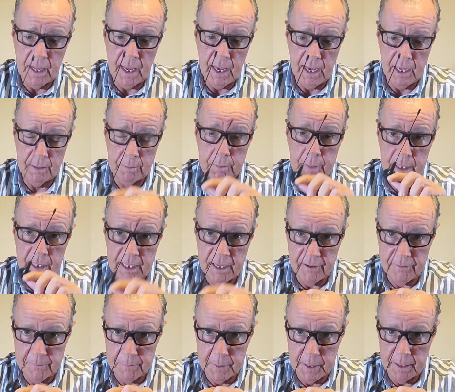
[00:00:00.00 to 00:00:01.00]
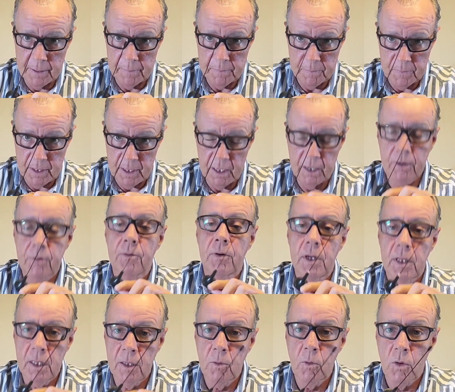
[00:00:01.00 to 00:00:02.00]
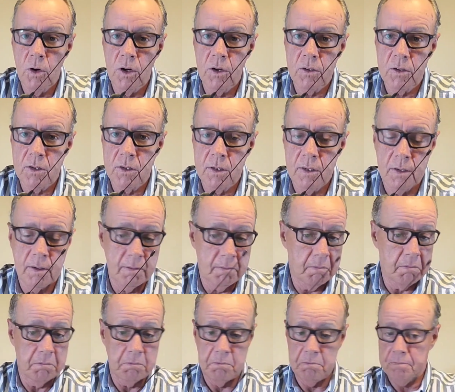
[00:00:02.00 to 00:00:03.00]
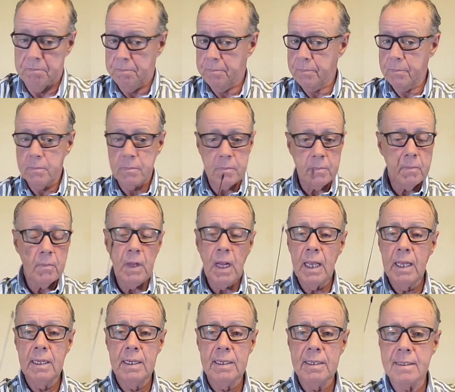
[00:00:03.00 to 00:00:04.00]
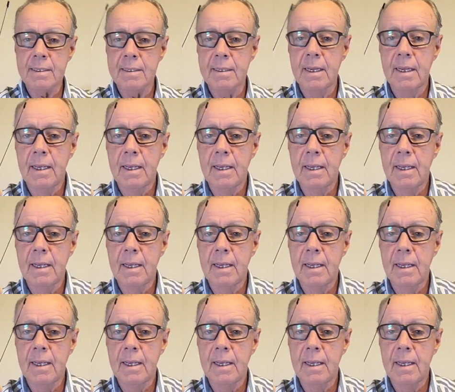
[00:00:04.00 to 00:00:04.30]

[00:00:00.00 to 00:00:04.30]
and believe me, it really works. It is